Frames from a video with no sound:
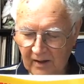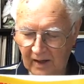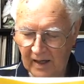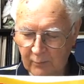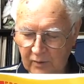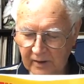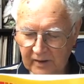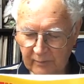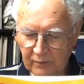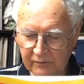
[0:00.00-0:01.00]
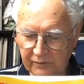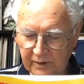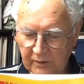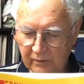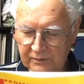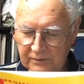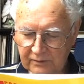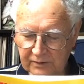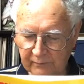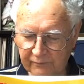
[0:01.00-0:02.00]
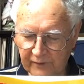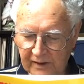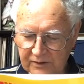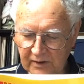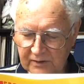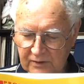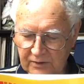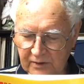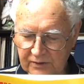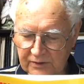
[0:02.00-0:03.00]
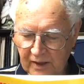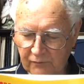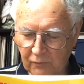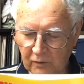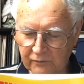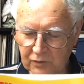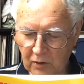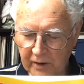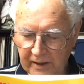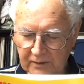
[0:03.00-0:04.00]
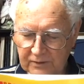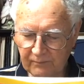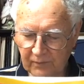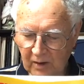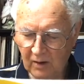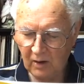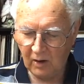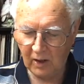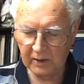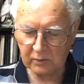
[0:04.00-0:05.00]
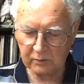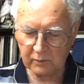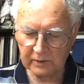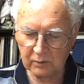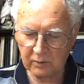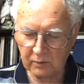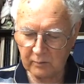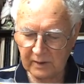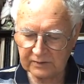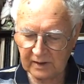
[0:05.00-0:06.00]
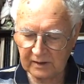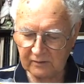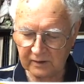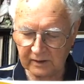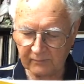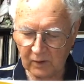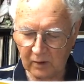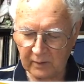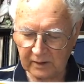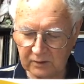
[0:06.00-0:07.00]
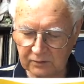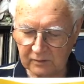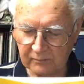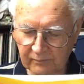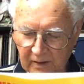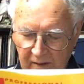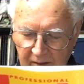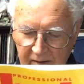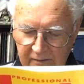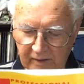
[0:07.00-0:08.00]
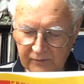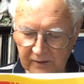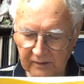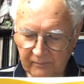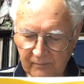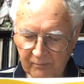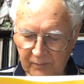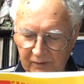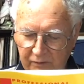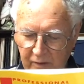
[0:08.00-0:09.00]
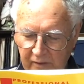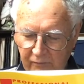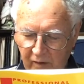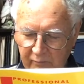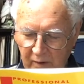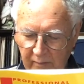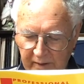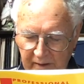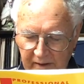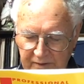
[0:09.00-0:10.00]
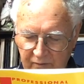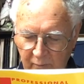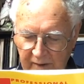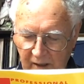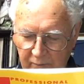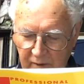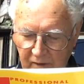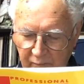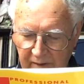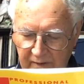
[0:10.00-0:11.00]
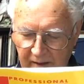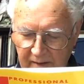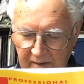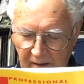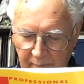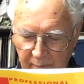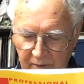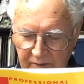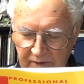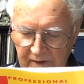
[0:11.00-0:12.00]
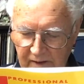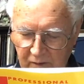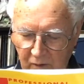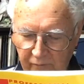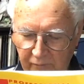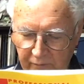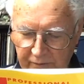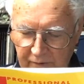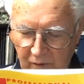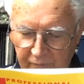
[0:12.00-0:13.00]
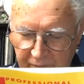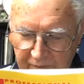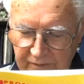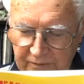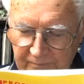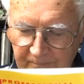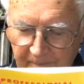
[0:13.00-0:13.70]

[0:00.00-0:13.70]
Armed with a couple of Nikons, some fast lenses and a sack full of Tri-X, I could record almost anything I ran into. Nothing but 35mm has ever been able to give me that capability and confidence.